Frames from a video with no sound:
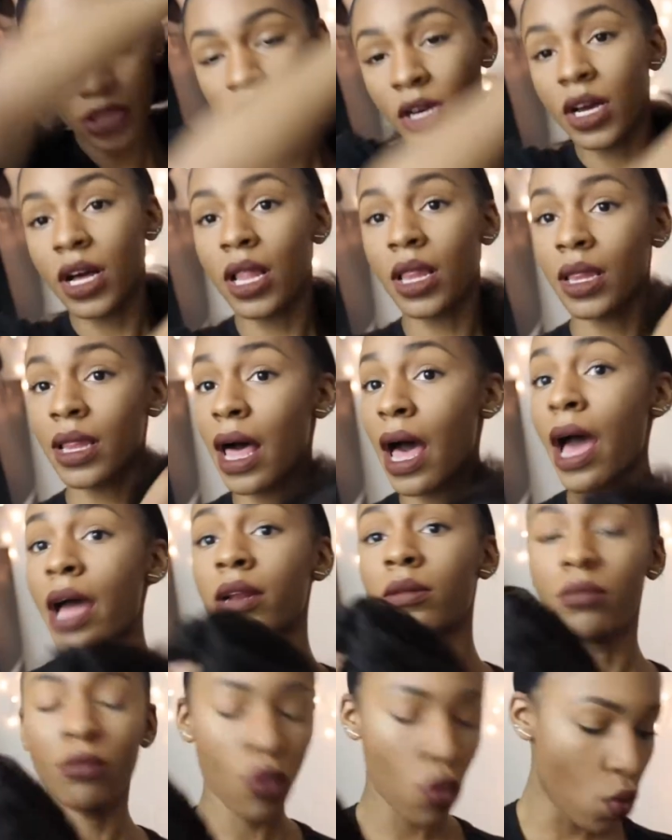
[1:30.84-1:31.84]
it look a
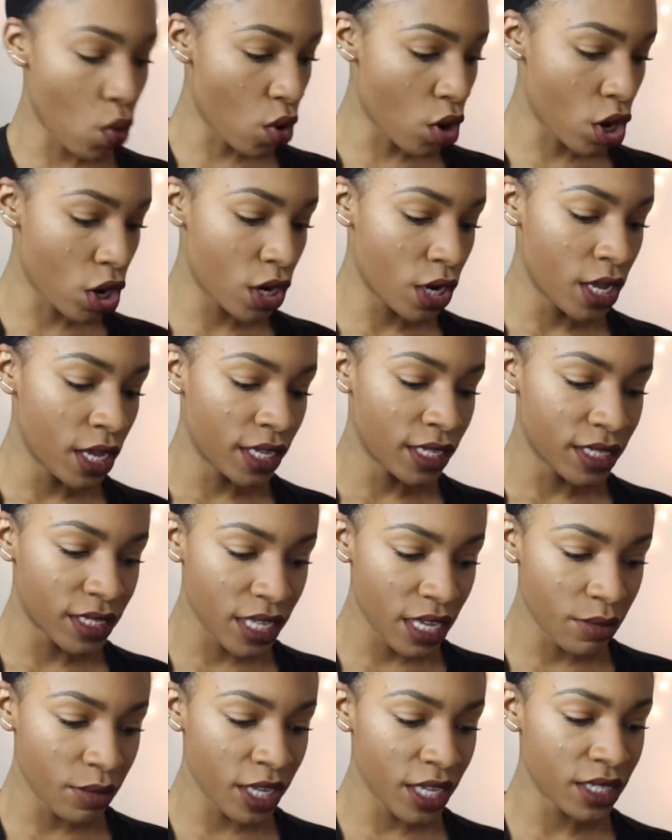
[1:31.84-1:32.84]
lot more
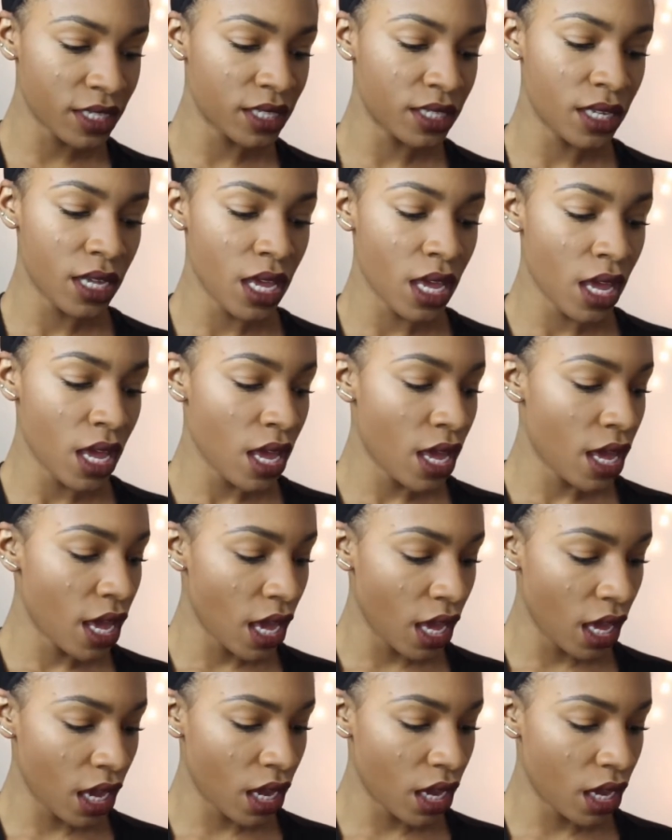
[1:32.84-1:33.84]
seamless
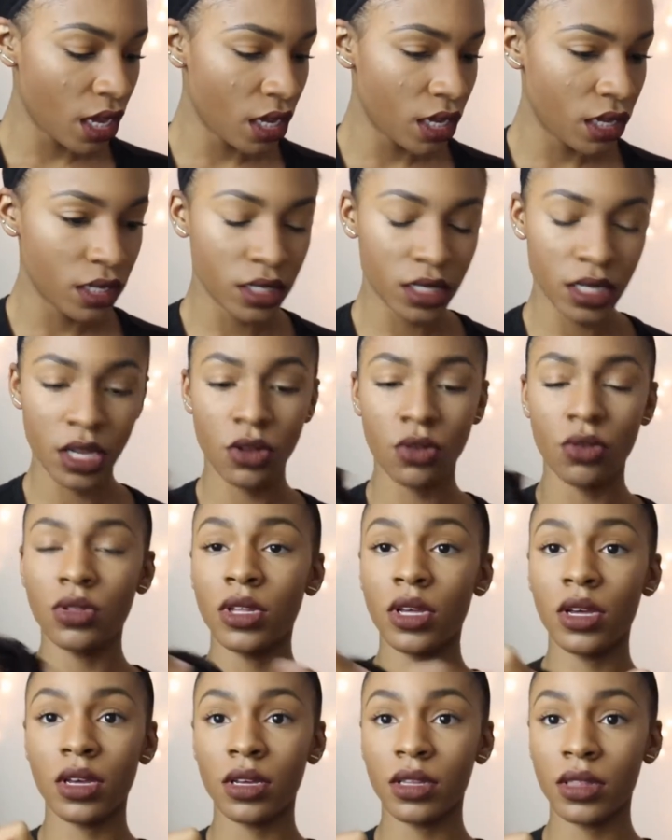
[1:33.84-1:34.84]
and it'll
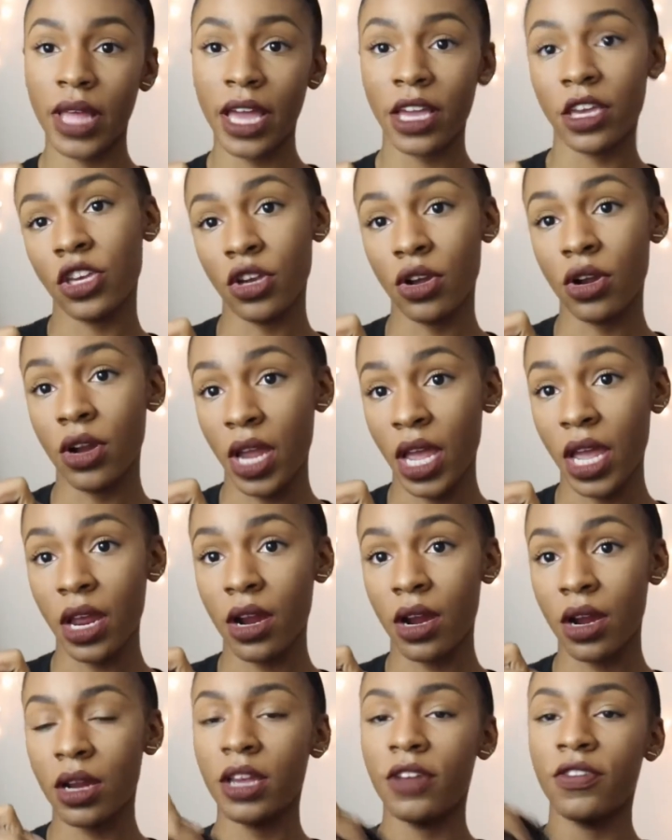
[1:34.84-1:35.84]
look like your
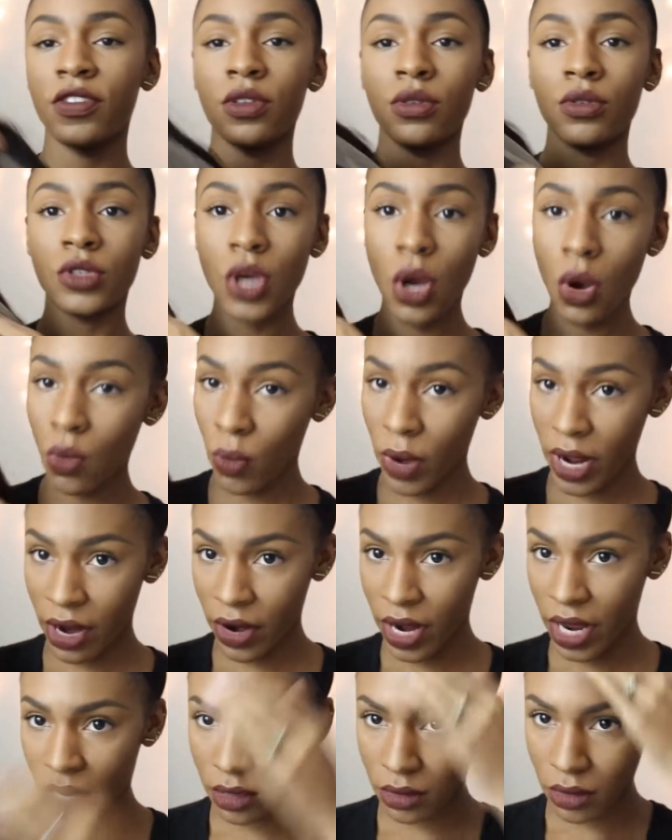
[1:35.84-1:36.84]
hair if you don't
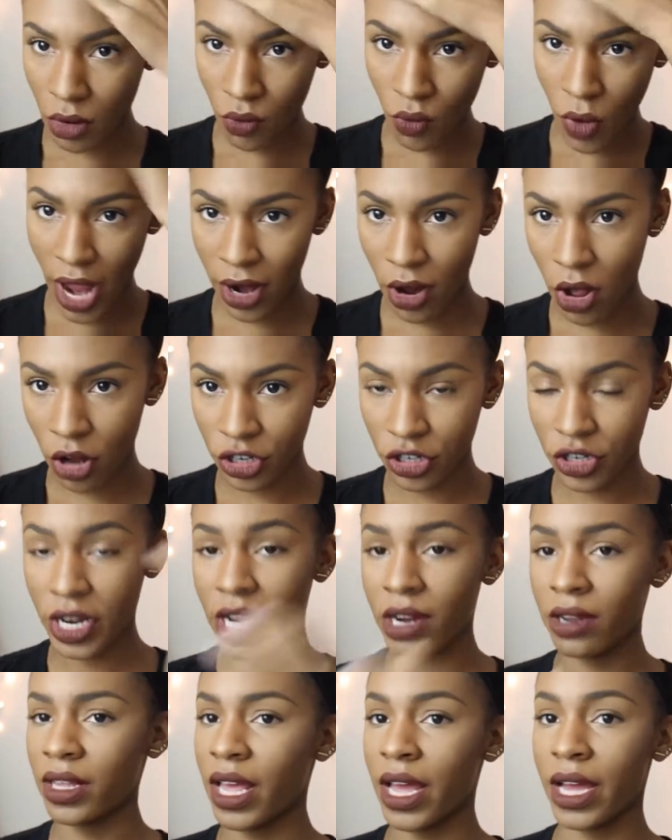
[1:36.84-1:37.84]
wear it right on your
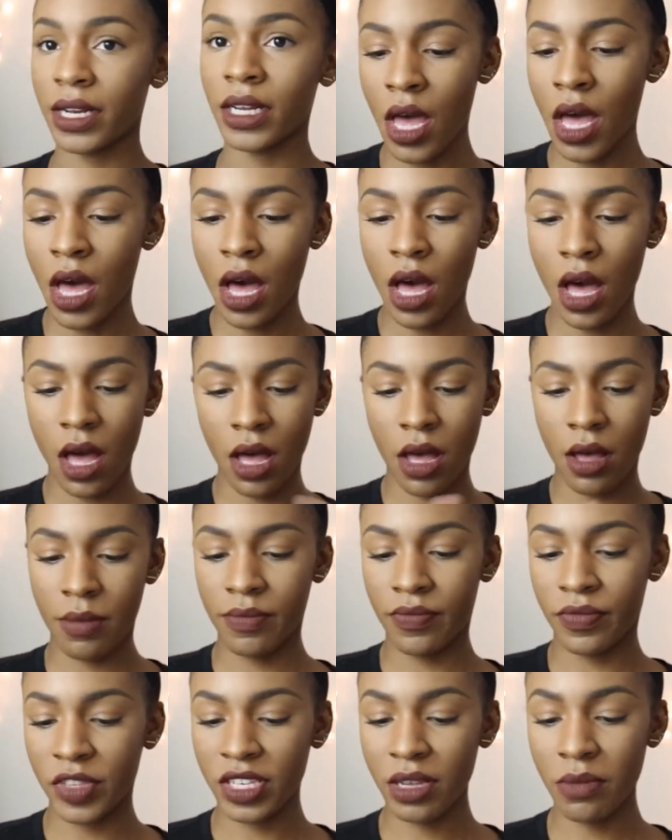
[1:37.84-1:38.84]

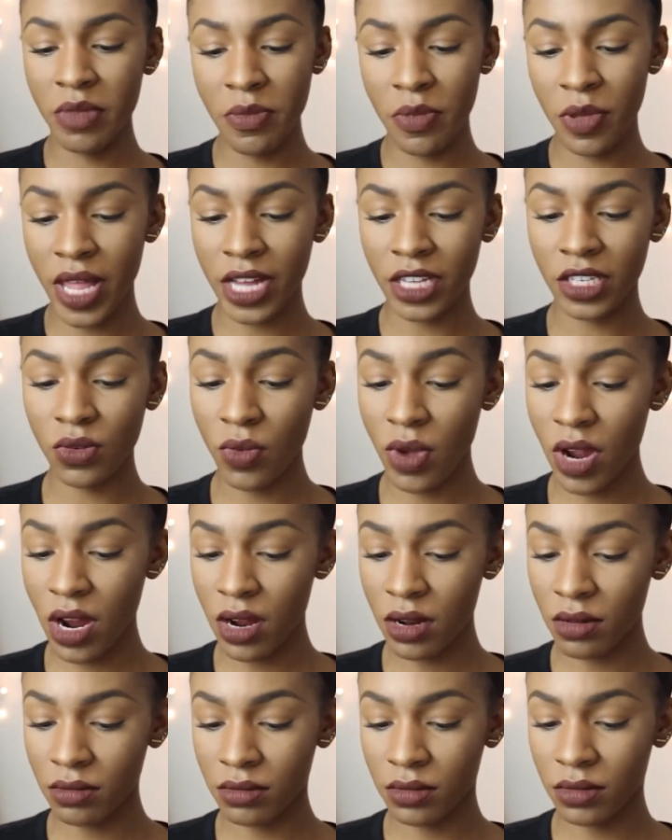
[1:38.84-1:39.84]
hairline. Some people like to
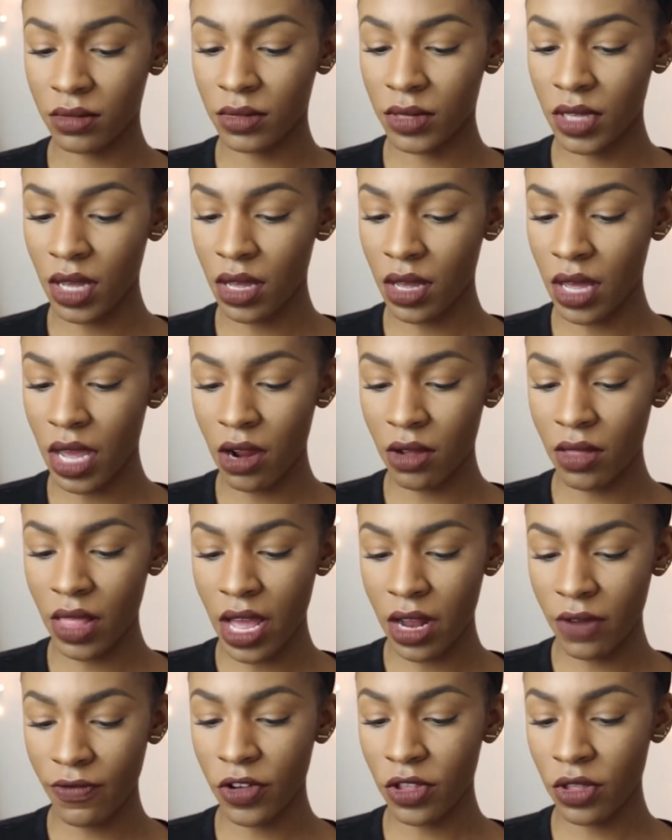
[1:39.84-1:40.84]
wear the
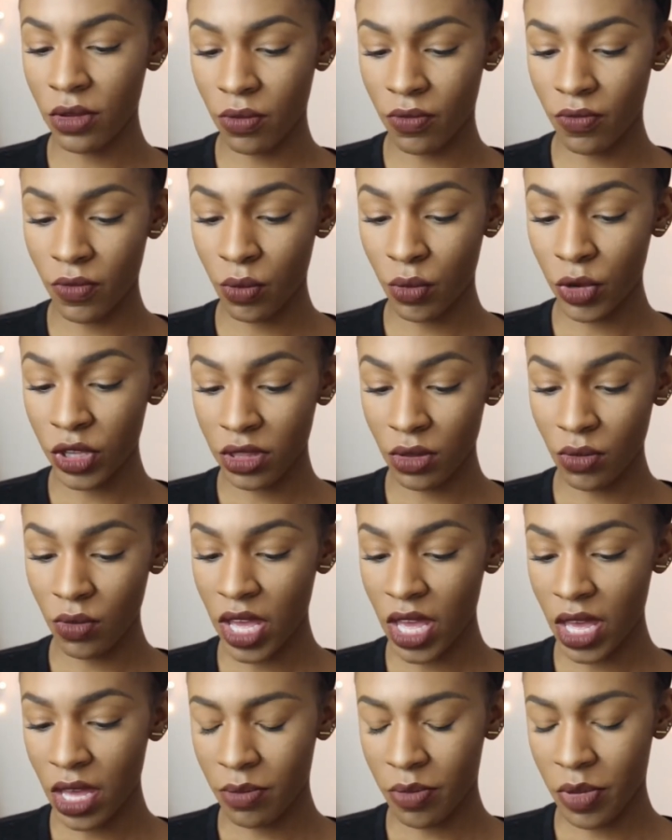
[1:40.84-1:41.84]
hairline with the
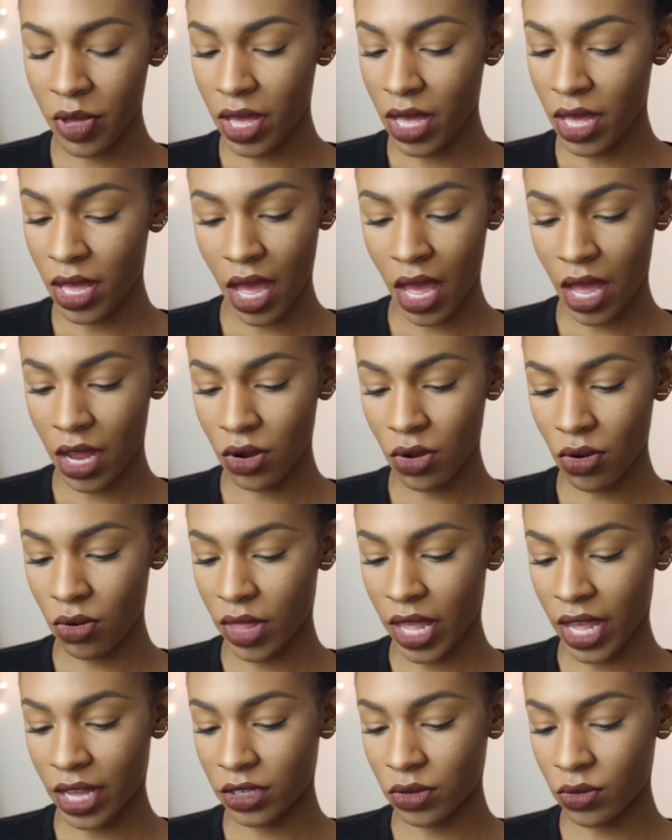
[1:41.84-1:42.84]
wig, but I
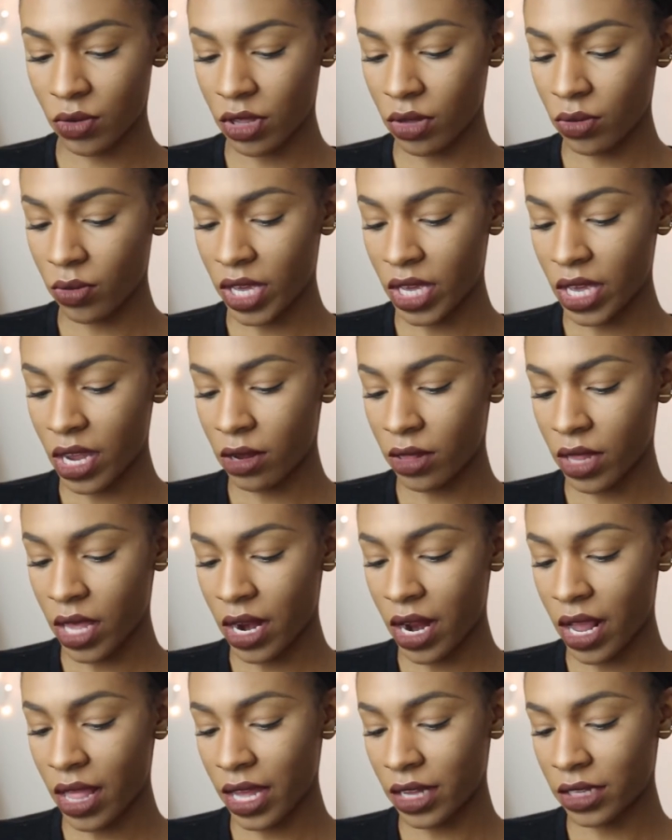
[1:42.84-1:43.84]
don't like to wear the wig
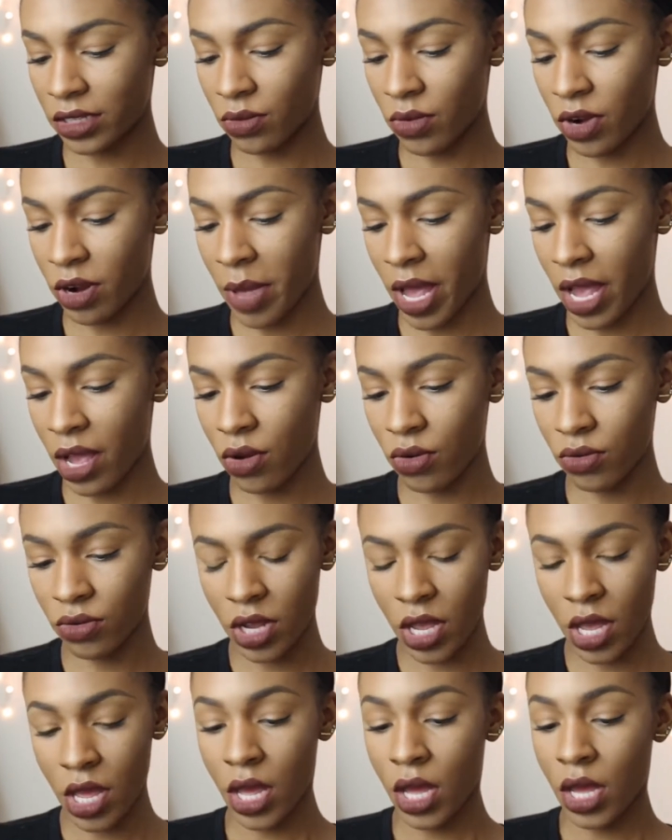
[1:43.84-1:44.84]
hairline. I like to wear my
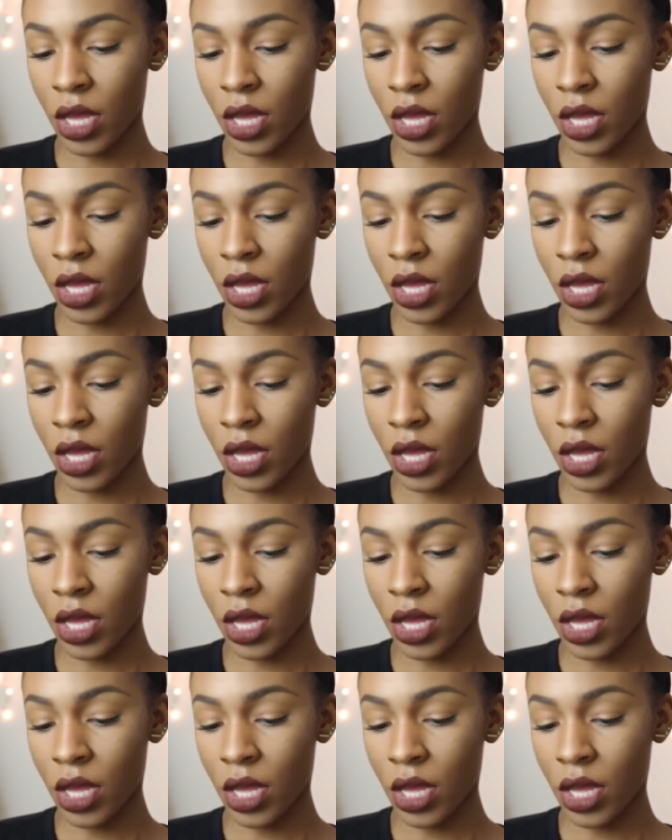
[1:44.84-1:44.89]
own.